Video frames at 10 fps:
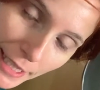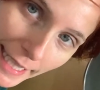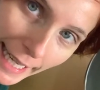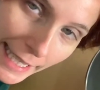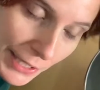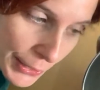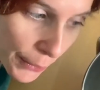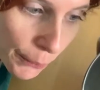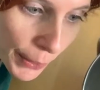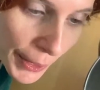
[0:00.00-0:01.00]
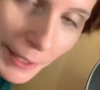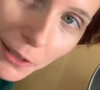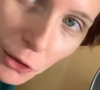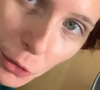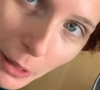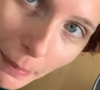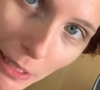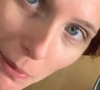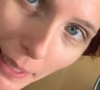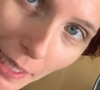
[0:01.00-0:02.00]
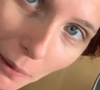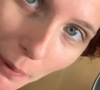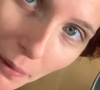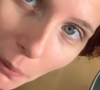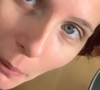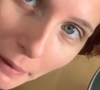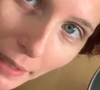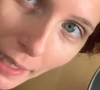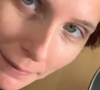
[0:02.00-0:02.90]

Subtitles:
today, so we're doing the best we can with what we've got.